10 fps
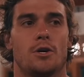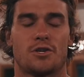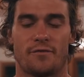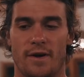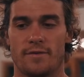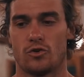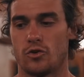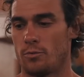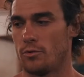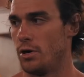So if you're having
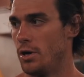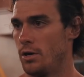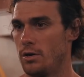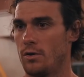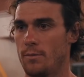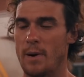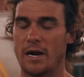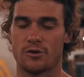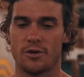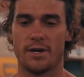trouble with
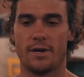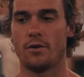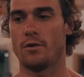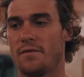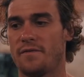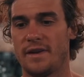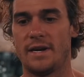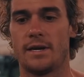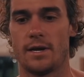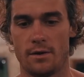back training or
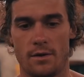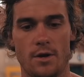feeling it,